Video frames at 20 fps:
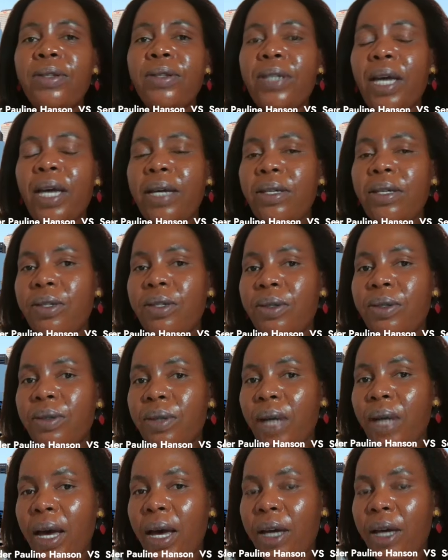
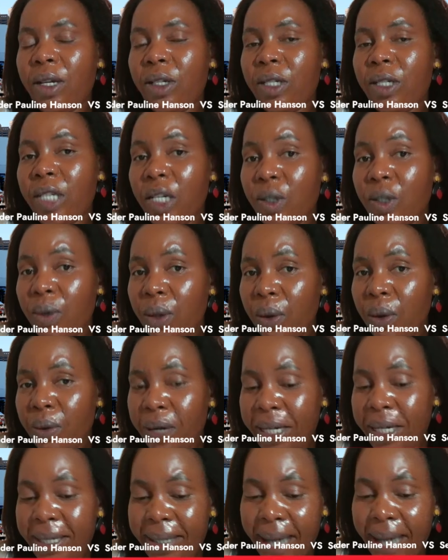sexual
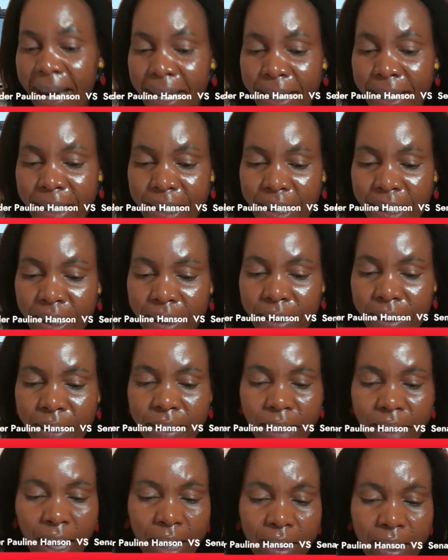
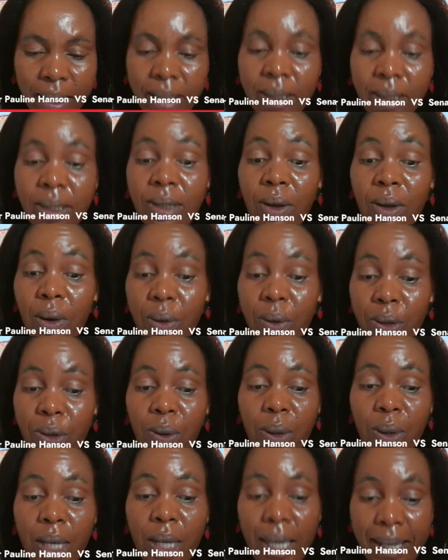orientation that is
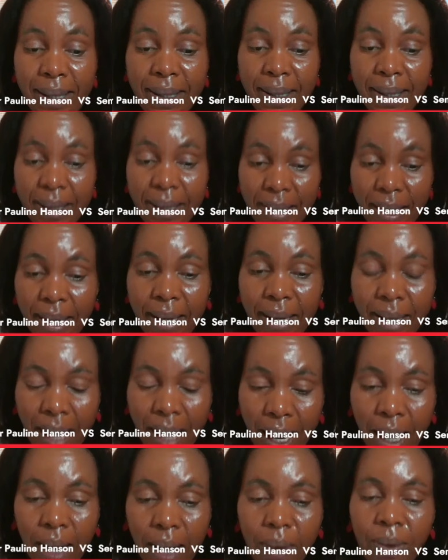also in here
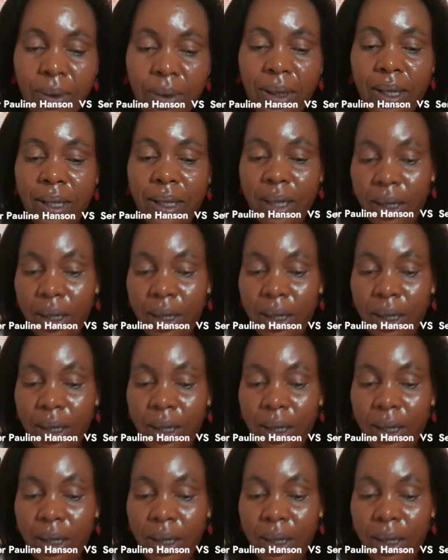now,